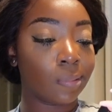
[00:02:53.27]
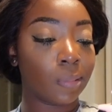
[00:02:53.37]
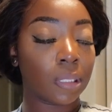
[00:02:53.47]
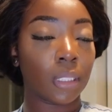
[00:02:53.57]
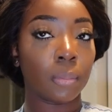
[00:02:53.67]

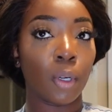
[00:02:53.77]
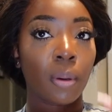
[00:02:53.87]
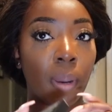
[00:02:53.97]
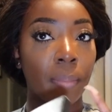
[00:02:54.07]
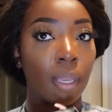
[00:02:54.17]
what's this,
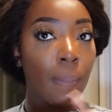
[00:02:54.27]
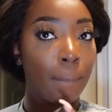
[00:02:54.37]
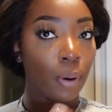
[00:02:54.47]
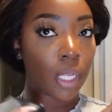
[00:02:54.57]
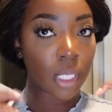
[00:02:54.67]
Mokomami
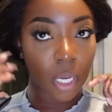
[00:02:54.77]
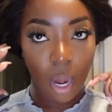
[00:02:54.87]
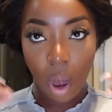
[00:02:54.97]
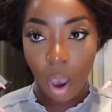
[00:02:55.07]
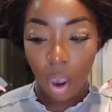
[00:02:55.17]
bronzer,
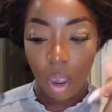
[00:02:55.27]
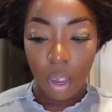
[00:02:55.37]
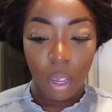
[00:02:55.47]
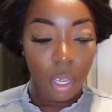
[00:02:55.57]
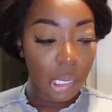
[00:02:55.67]

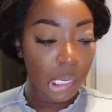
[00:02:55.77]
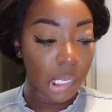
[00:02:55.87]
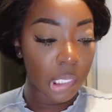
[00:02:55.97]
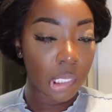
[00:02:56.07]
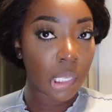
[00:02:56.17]

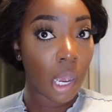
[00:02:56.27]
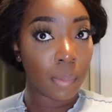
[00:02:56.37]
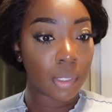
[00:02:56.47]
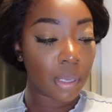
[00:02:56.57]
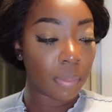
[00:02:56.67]
because I
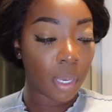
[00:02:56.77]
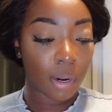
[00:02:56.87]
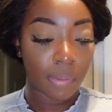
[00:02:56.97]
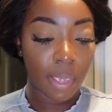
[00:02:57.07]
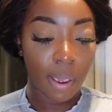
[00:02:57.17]
almost hit pan
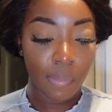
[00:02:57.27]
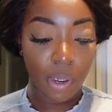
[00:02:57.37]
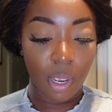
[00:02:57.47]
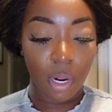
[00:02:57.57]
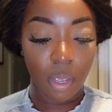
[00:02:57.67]
on that
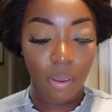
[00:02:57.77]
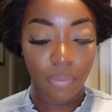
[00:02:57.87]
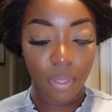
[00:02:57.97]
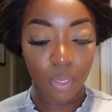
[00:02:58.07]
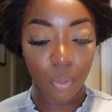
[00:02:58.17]
one.
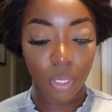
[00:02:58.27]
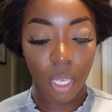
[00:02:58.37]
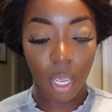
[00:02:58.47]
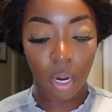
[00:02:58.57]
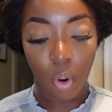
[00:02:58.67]
This was
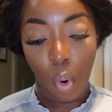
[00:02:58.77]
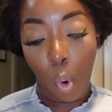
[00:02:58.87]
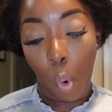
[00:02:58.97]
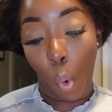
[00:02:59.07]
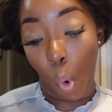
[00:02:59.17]
that
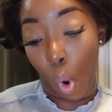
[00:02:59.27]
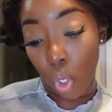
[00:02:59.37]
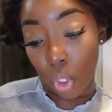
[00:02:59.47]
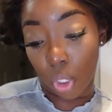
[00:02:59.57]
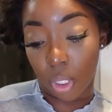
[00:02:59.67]

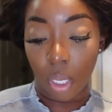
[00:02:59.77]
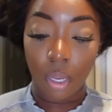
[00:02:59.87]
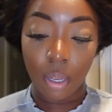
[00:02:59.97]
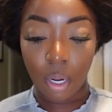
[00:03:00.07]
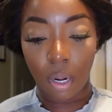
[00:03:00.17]
Hoss
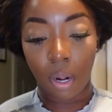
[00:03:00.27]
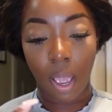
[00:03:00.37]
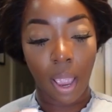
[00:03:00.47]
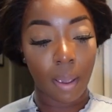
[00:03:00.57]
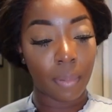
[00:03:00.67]

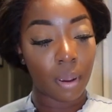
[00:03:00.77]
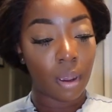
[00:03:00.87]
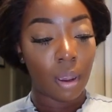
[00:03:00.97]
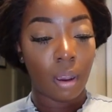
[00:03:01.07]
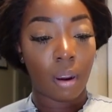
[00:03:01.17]
Labs.
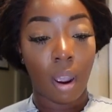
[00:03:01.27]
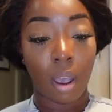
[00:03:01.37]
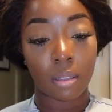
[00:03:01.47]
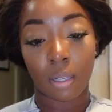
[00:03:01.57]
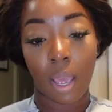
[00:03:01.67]

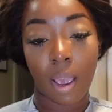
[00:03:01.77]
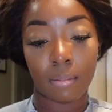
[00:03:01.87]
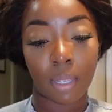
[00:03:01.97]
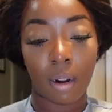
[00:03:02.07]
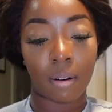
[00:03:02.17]

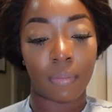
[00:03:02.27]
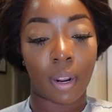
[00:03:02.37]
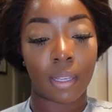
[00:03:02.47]
I don't even know